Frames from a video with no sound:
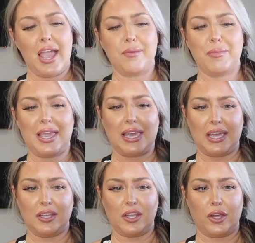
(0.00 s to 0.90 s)
and make
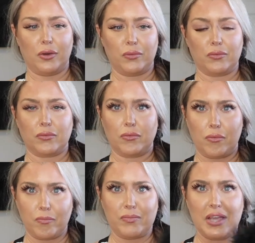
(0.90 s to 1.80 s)
it, you know,
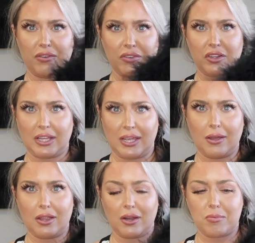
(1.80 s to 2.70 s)
definitely
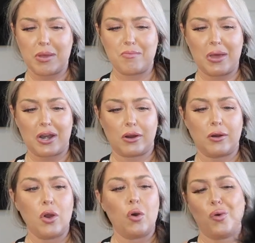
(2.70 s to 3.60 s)
a little bit
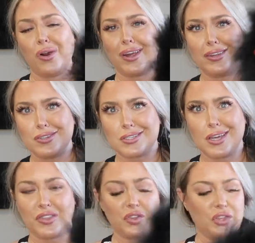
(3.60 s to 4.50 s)
better, or I could just
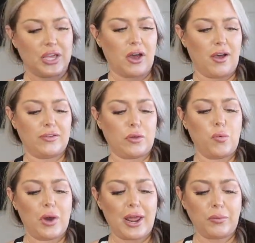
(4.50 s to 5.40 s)
cut the thing off.
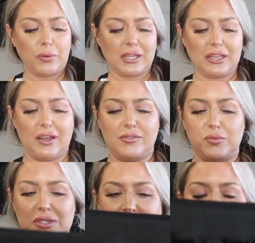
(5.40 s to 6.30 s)
What I really loved
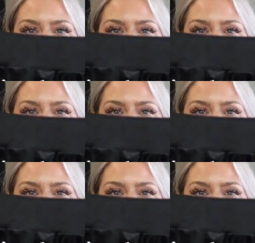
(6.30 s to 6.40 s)
was this